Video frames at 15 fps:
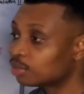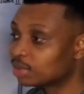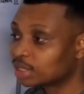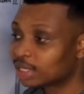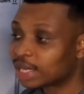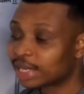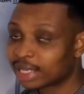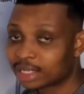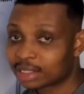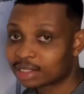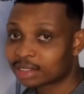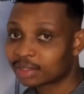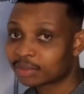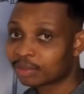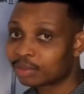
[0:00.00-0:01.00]
from the
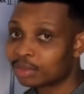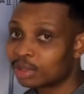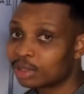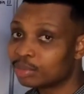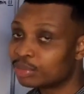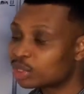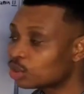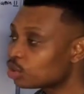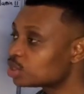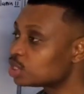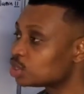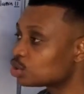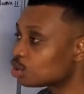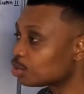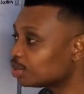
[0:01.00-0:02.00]
diet, because
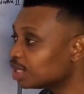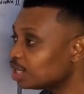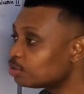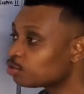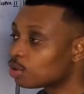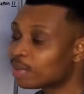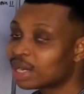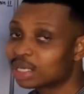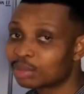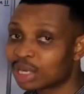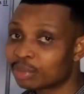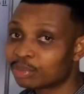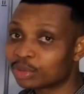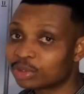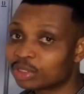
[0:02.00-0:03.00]
it's obtained from
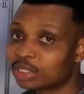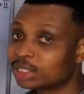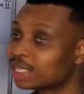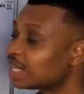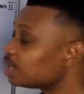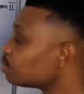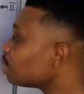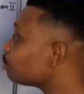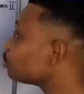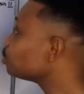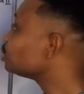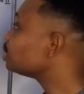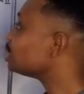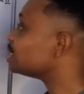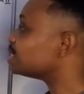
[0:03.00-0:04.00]
animal protein, the animal
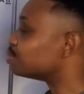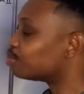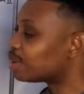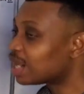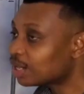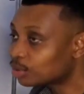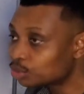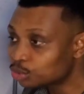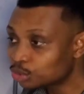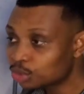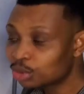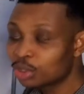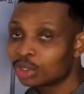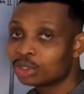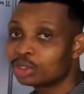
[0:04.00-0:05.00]
protein is bound